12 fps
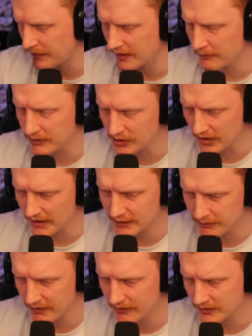pick up a
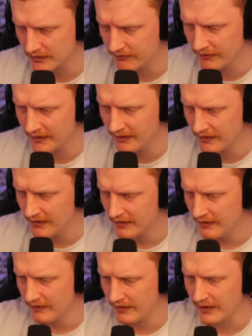transmitter or something.
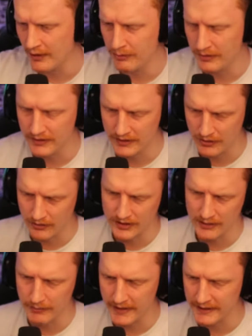They opened the door to
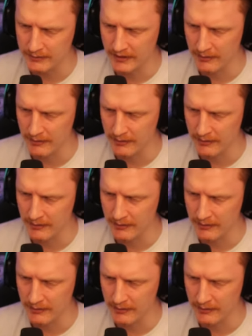the basement,